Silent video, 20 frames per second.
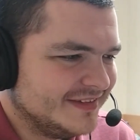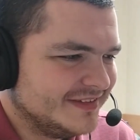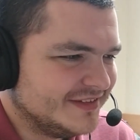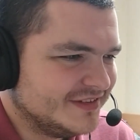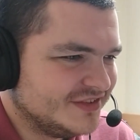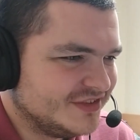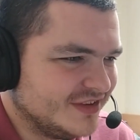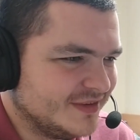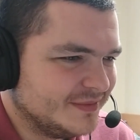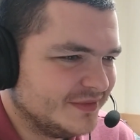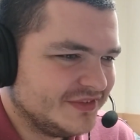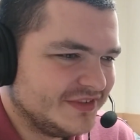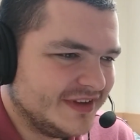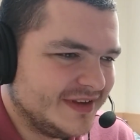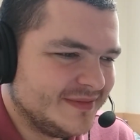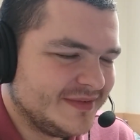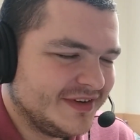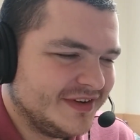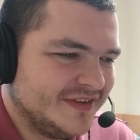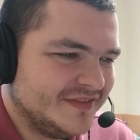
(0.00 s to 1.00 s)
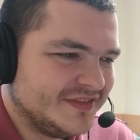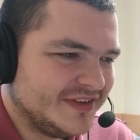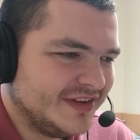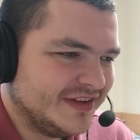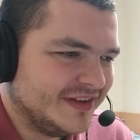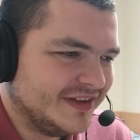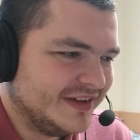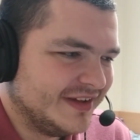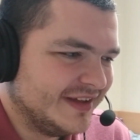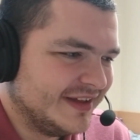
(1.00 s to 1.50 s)
The ship was named after
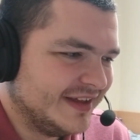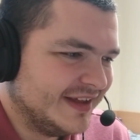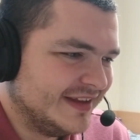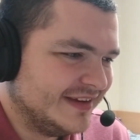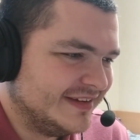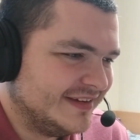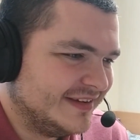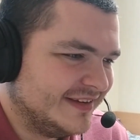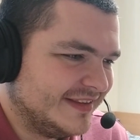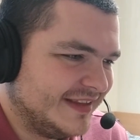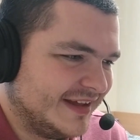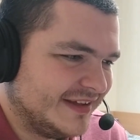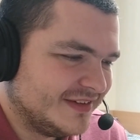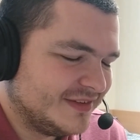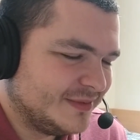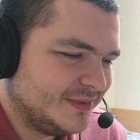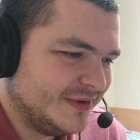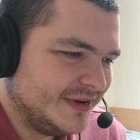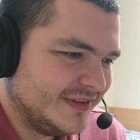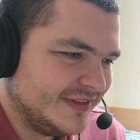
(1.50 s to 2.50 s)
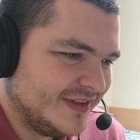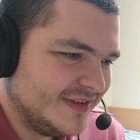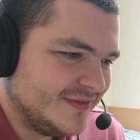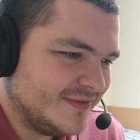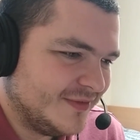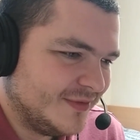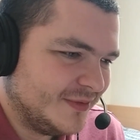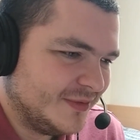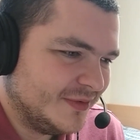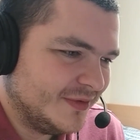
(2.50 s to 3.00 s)
her, and that's why they
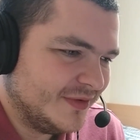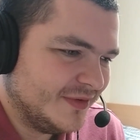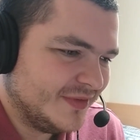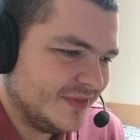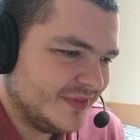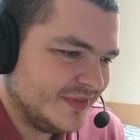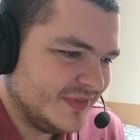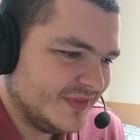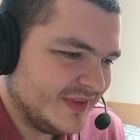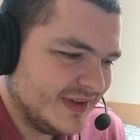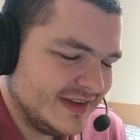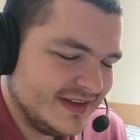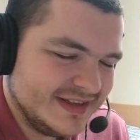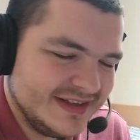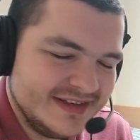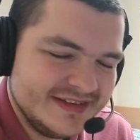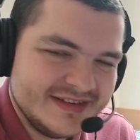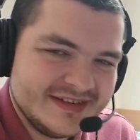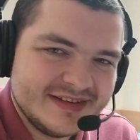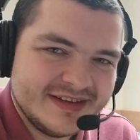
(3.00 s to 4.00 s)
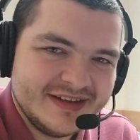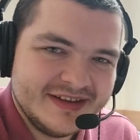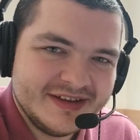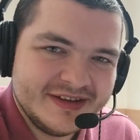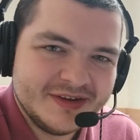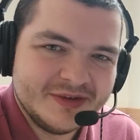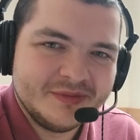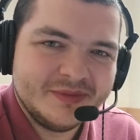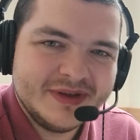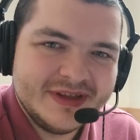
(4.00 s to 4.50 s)
thought they needed
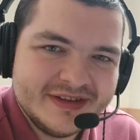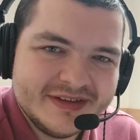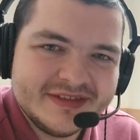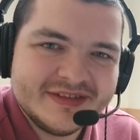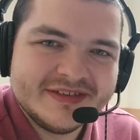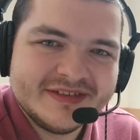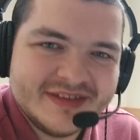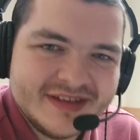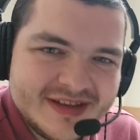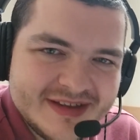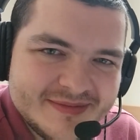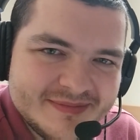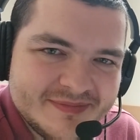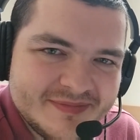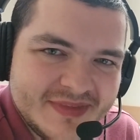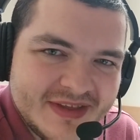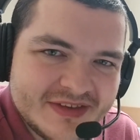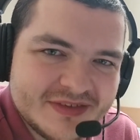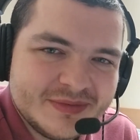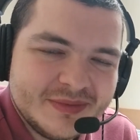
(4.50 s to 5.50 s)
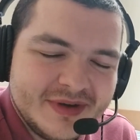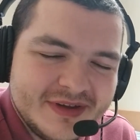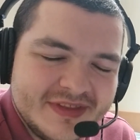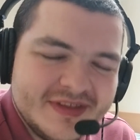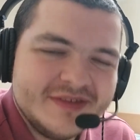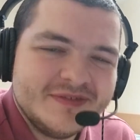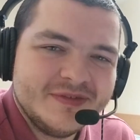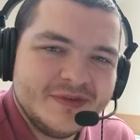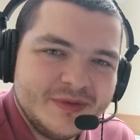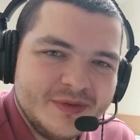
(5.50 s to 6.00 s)
her. We are the same. That's why
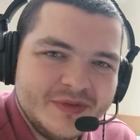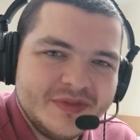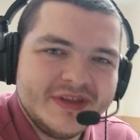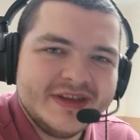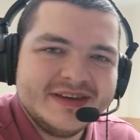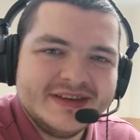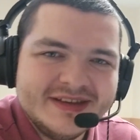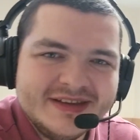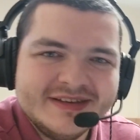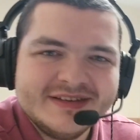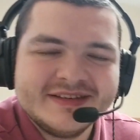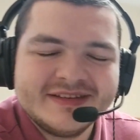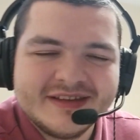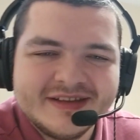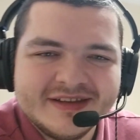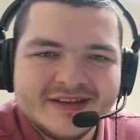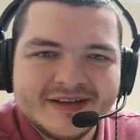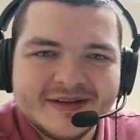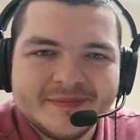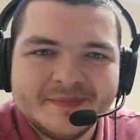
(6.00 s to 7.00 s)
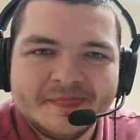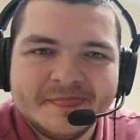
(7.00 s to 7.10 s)
they thought they needed her.